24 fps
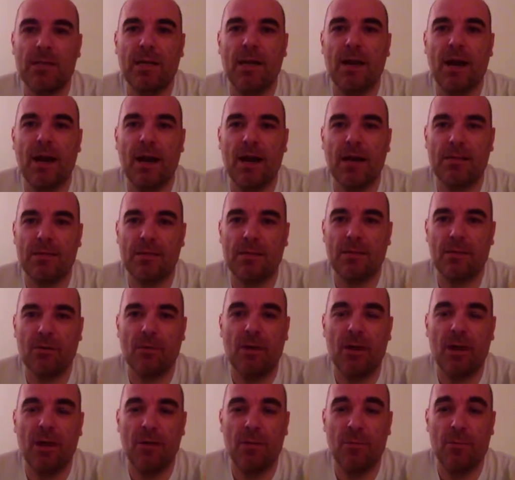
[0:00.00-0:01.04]
guys that
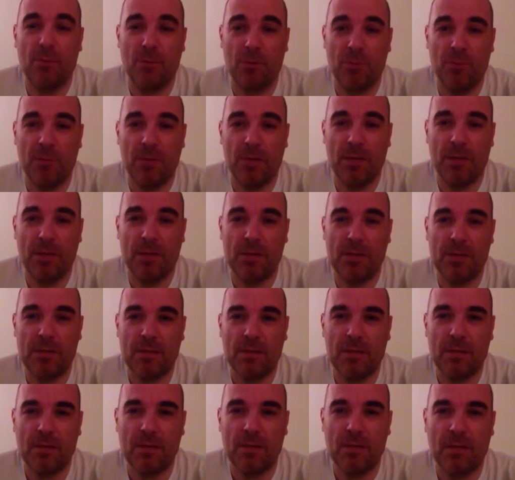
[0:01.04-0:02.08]
don't have
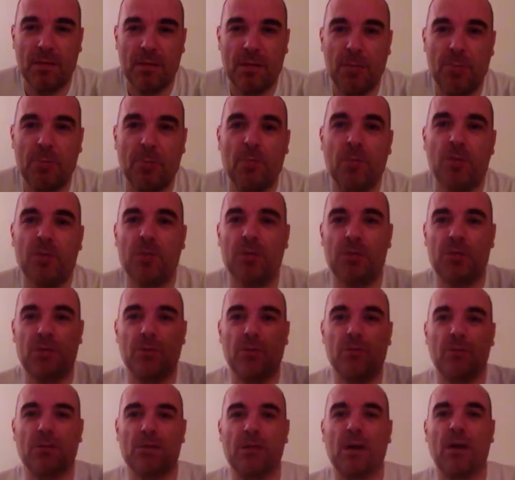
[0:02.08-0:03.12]
permits. He pushes
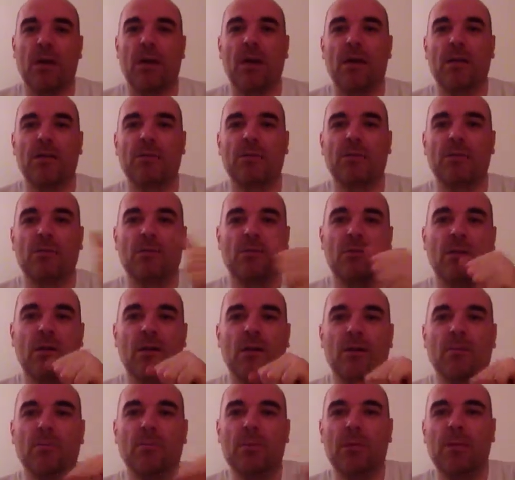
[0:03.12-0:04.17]
those guys to
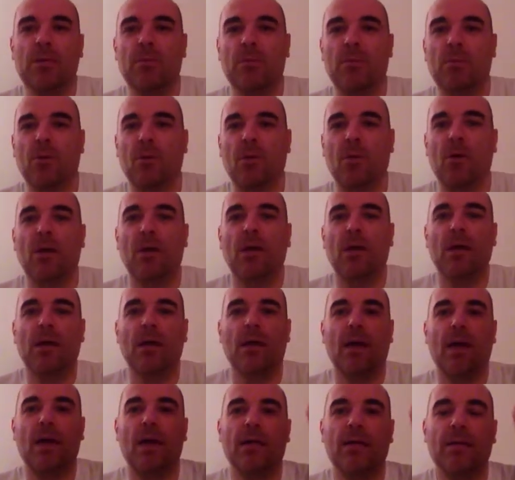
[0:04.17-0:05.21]
the people,
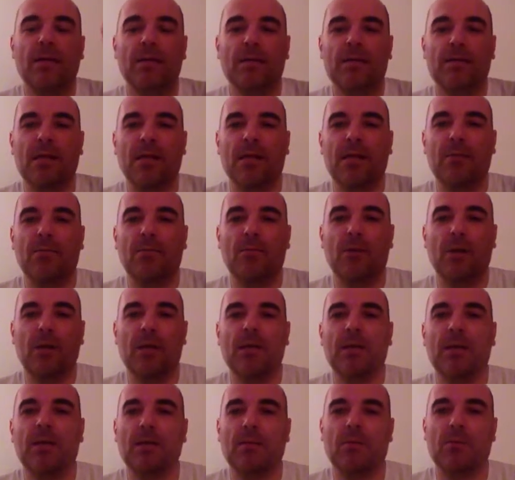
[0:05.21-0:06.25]
and he's like
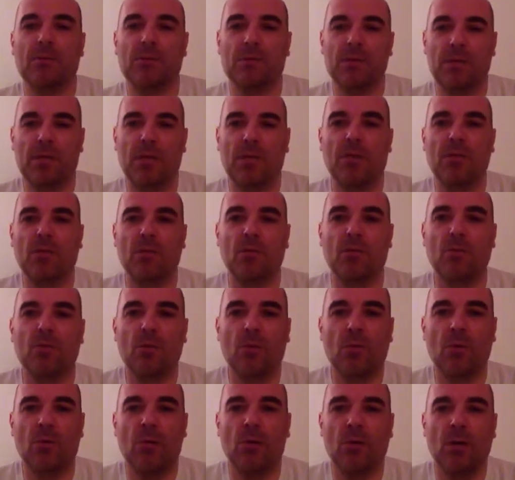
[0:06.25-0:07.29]
breaking the Brazilian
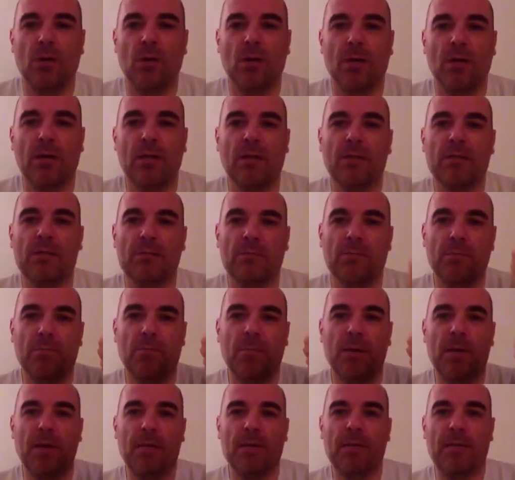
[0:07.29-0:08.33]
rule. He doesn't
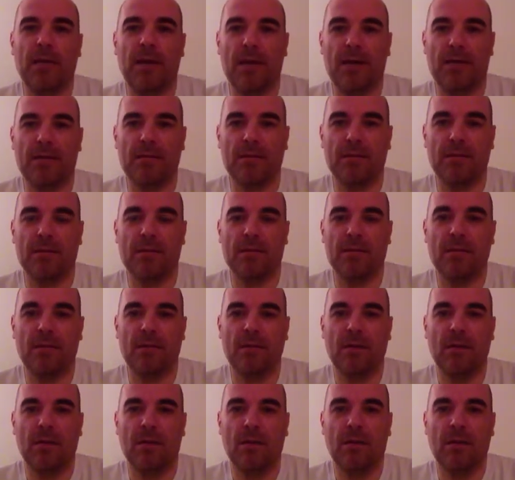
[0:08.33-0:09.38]
pay taxes
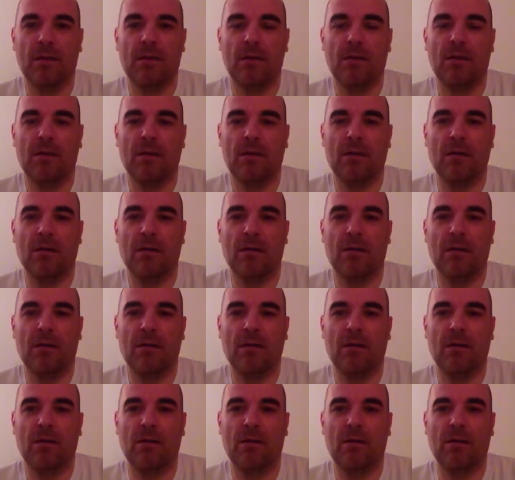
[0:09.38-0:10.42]

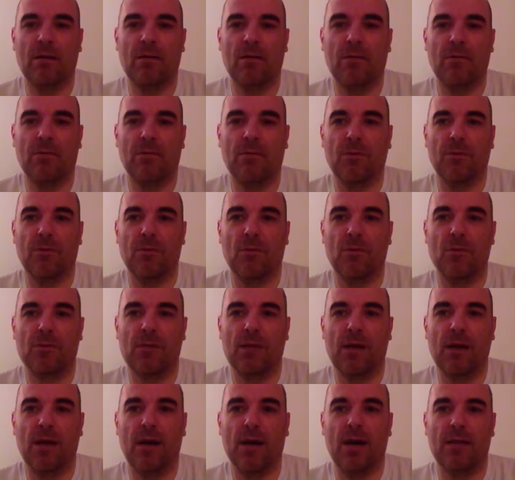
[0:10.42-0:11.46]
for those
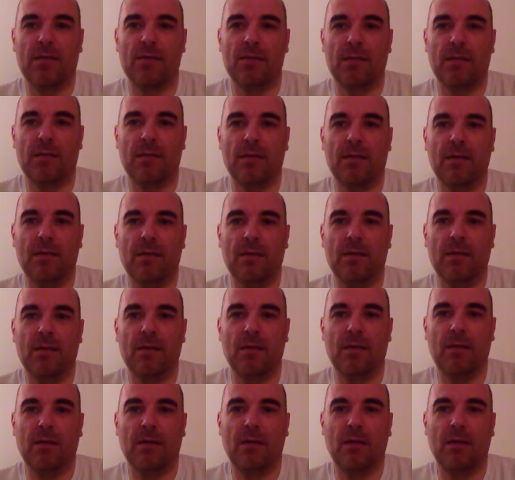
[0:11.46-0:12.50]
guides, and
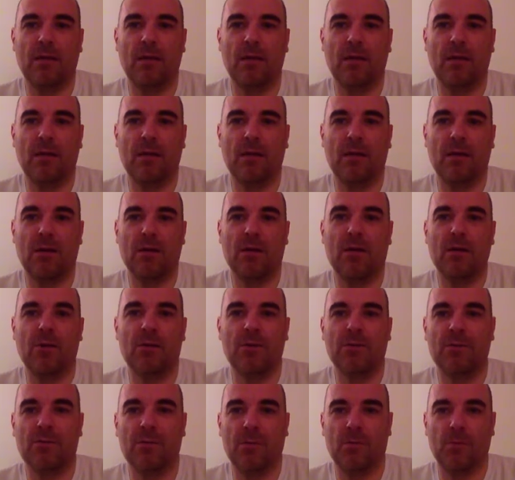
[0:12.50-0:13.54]
he
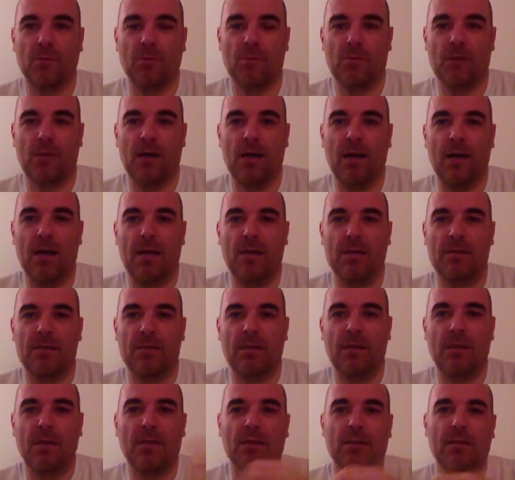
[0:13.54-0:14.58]
earns from those guides
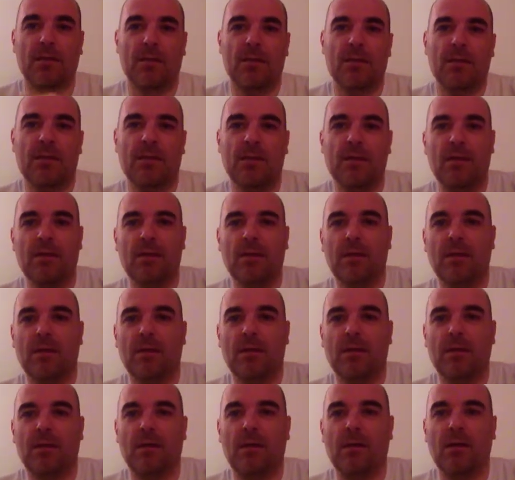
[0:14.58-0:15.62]
that
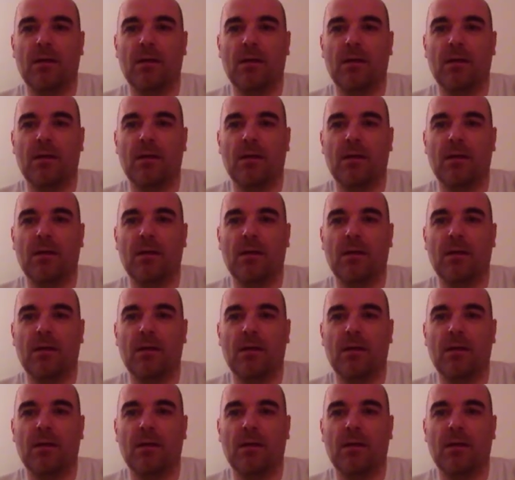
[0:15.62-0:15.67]
he